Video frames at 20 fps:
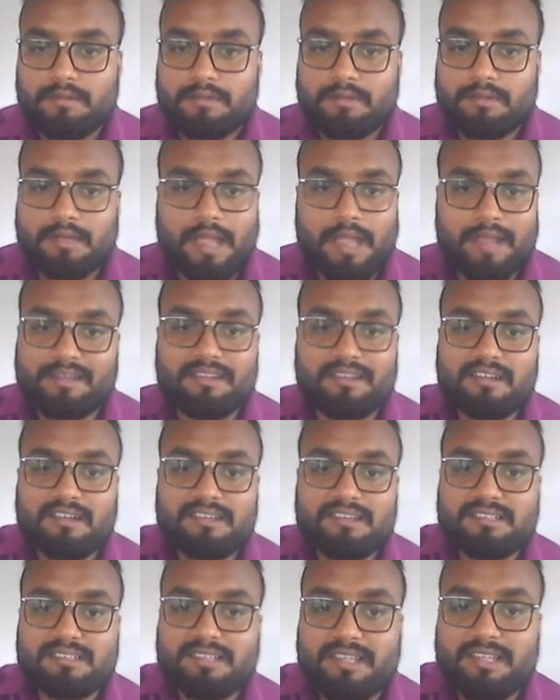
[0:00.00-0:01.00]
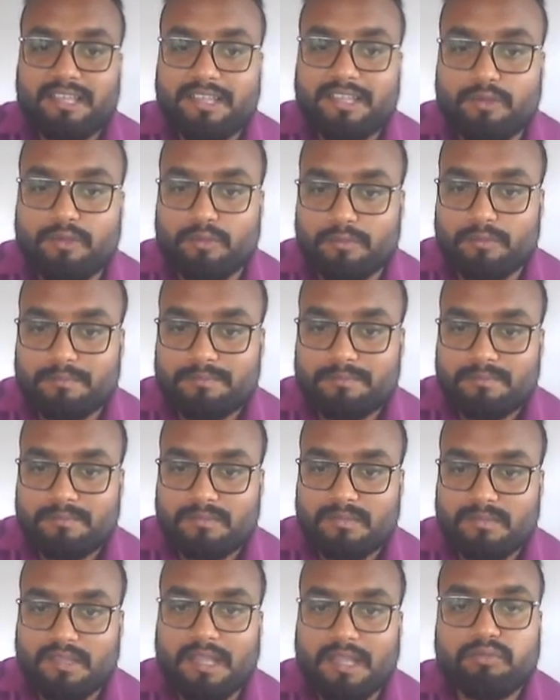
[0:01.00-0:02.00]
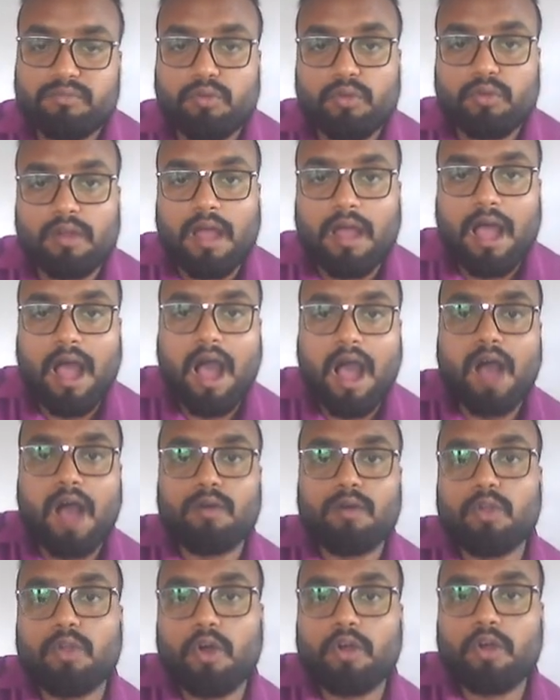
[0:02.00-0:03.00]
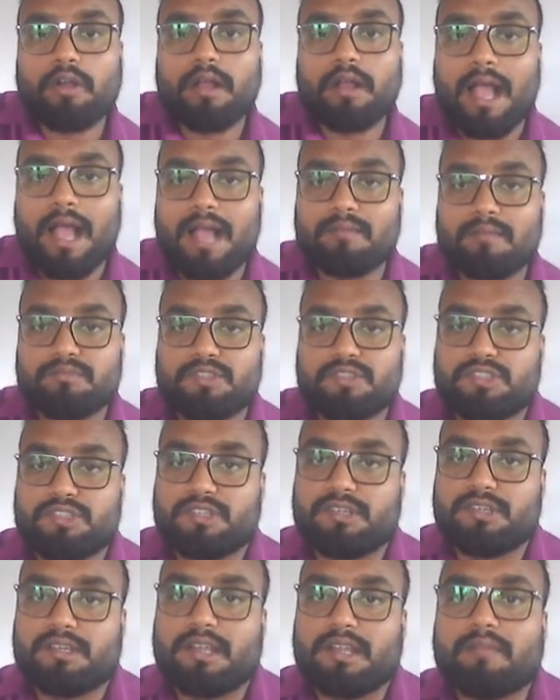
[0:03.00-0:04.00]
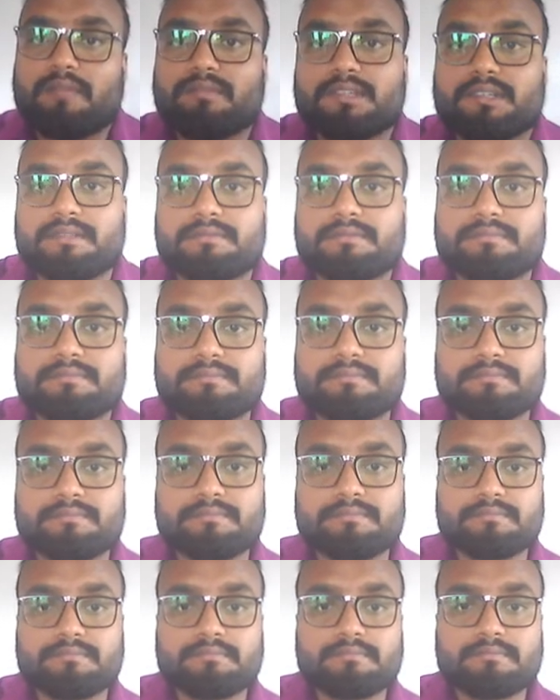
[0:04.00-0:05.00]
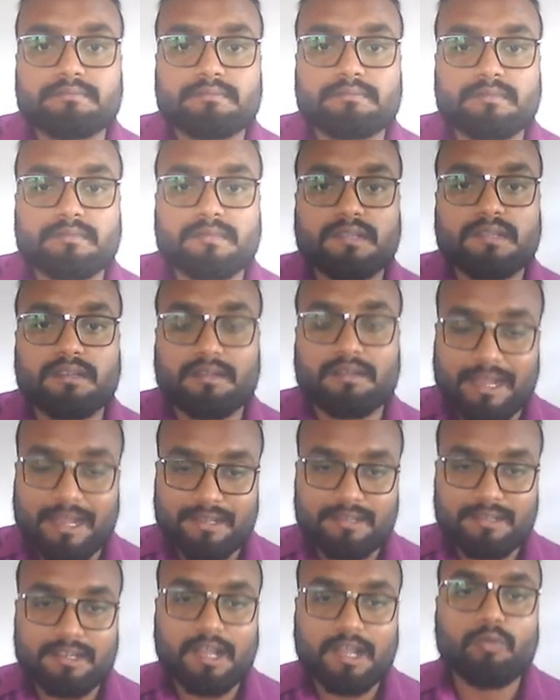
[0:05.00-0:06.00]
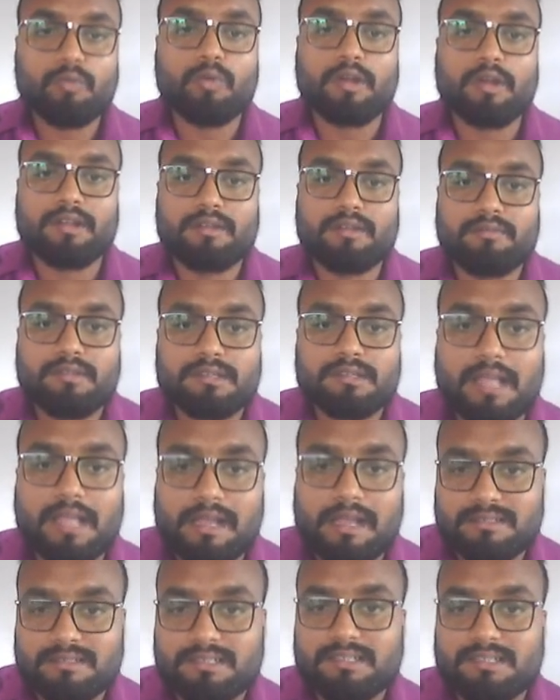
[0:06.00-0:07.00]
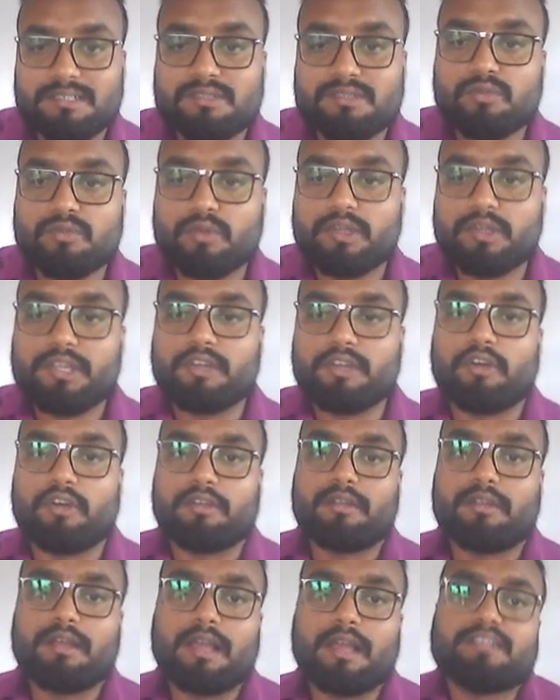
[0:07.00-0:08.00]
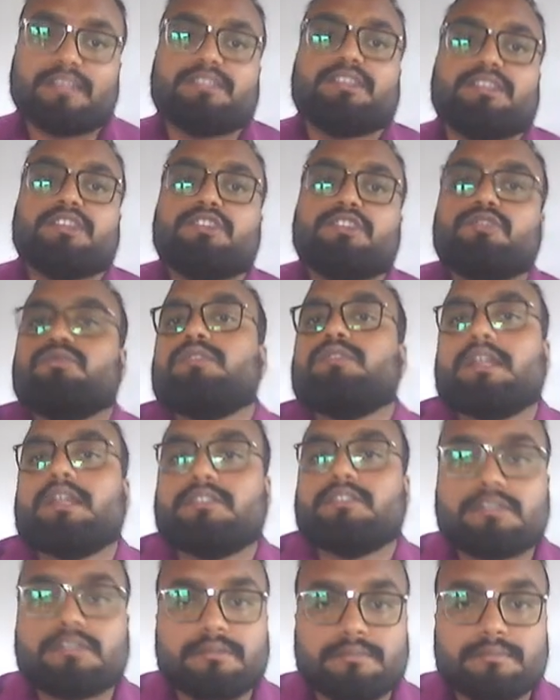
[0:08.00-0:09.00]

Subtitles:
I did not say you that for how long I am teaching grammar. Right now whatever the action is going on, I said you that.